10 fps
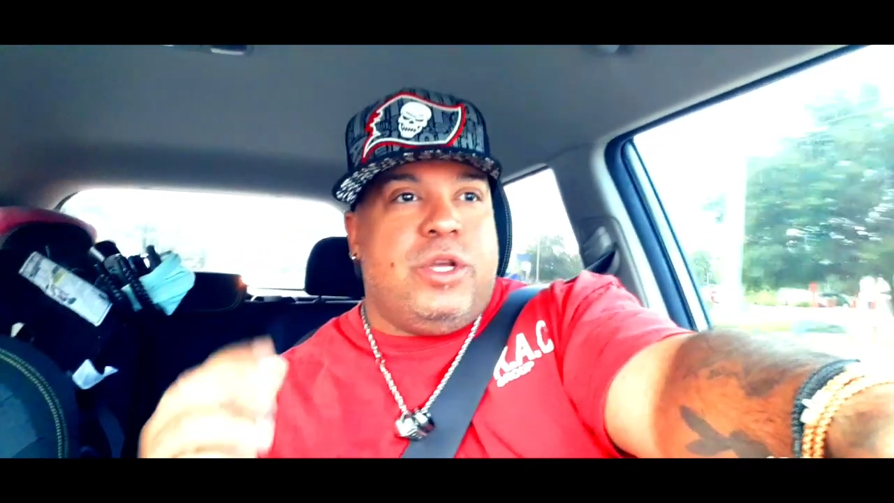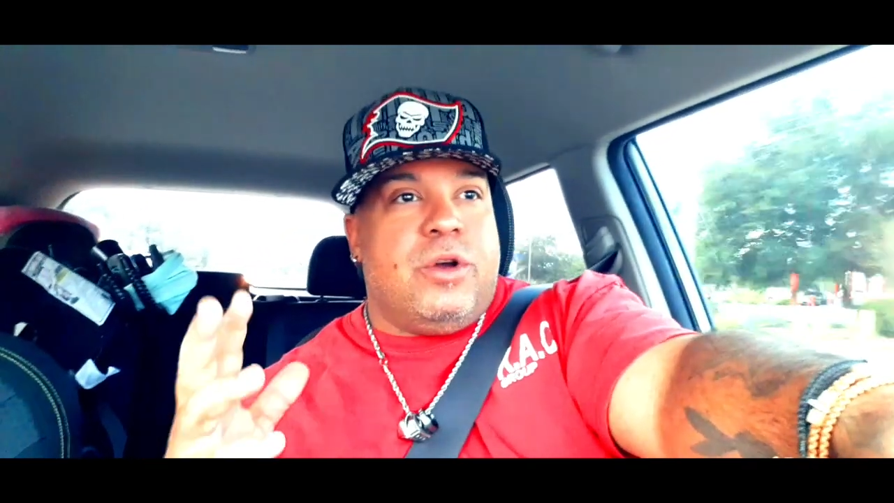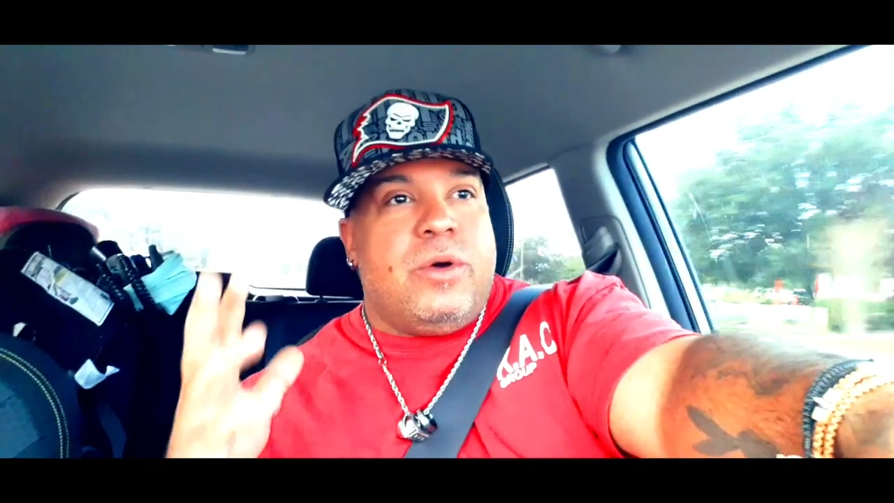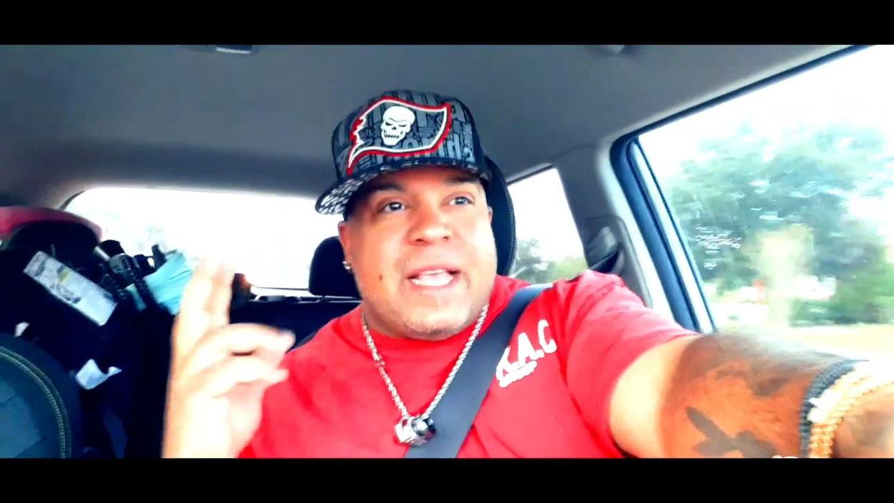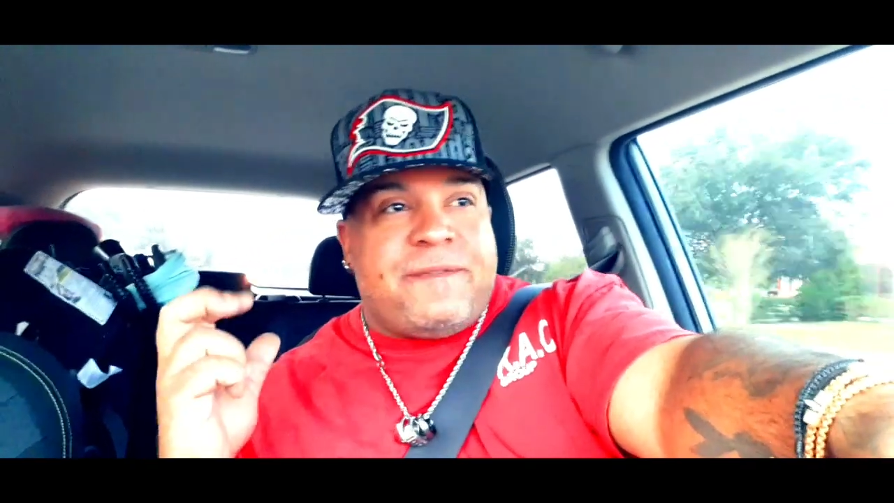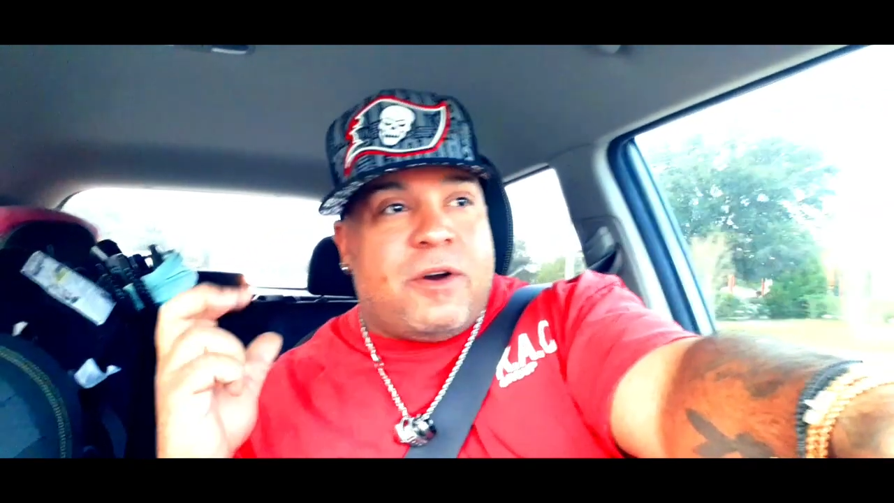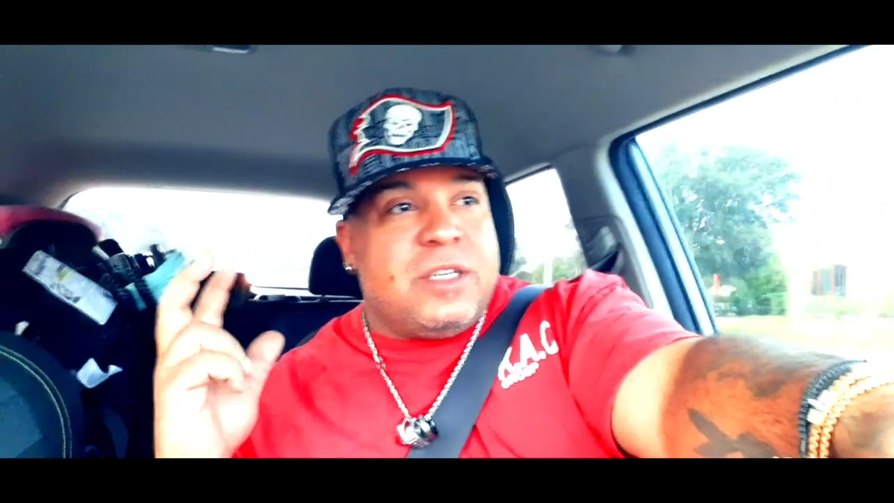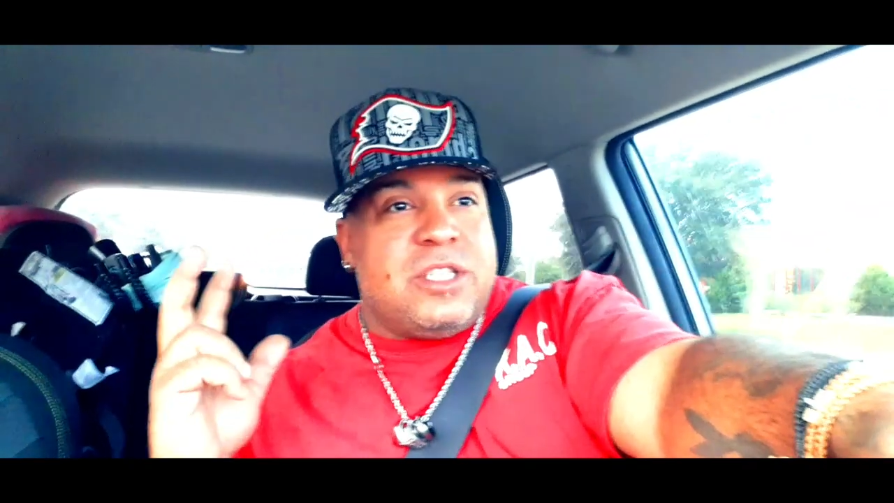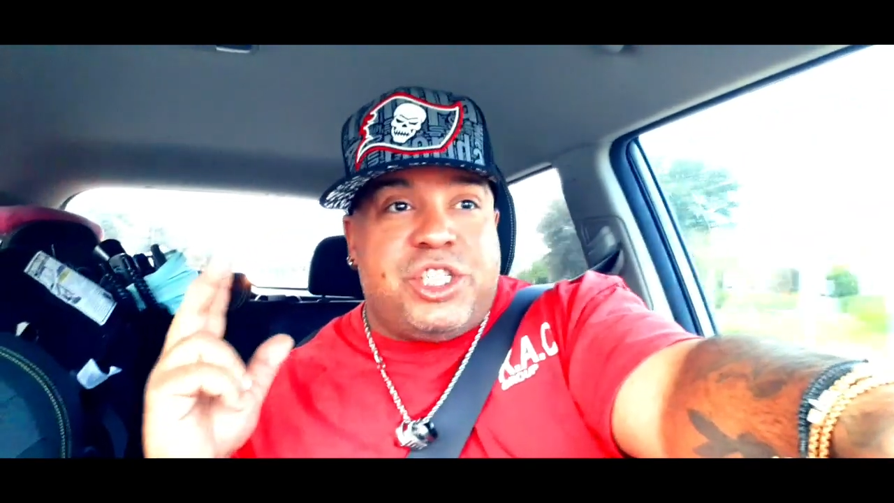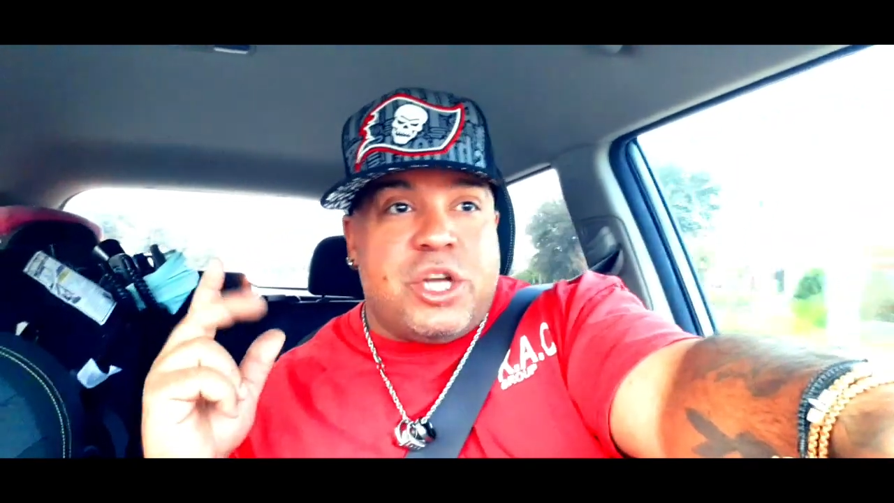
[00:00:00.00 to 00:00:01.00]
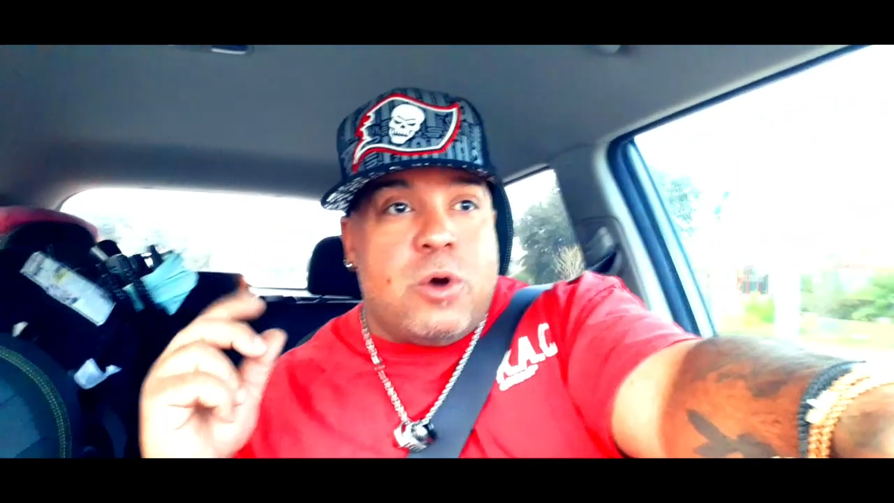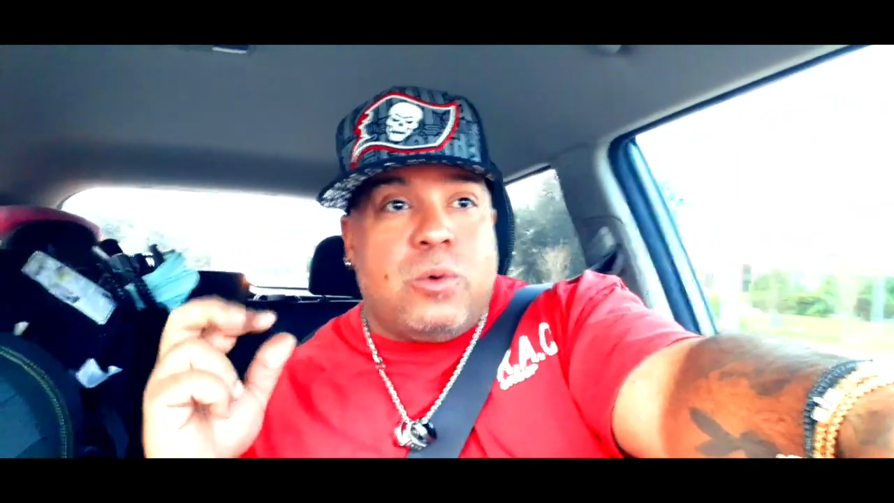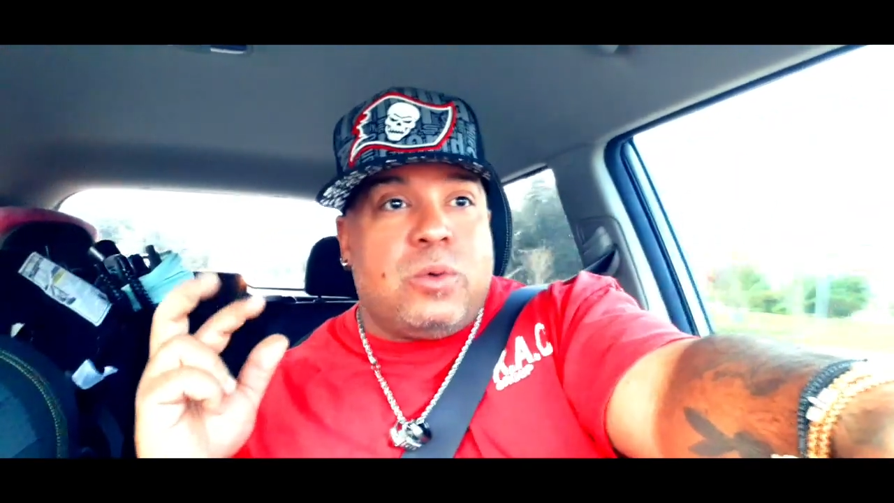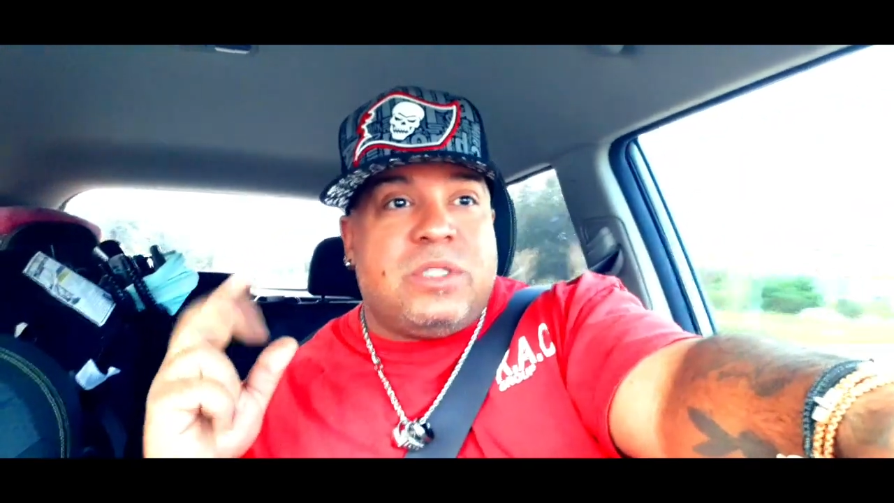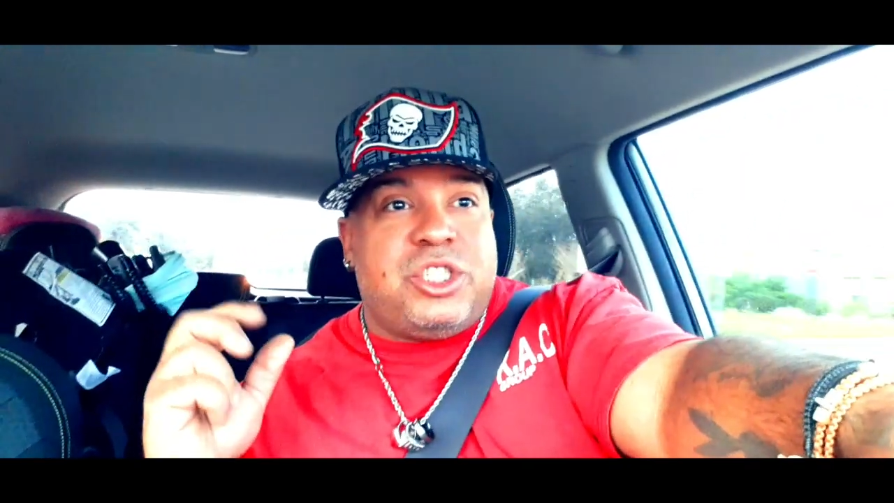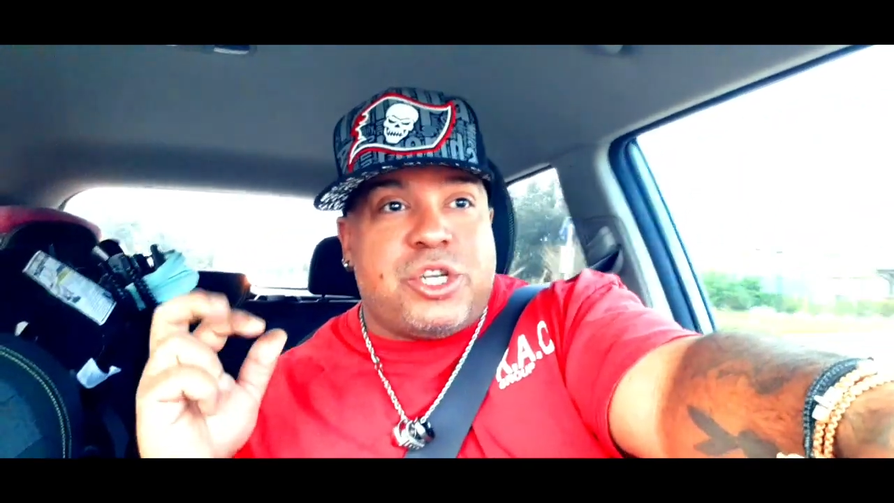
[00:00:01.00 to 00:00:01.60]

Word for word: you know, as far as the show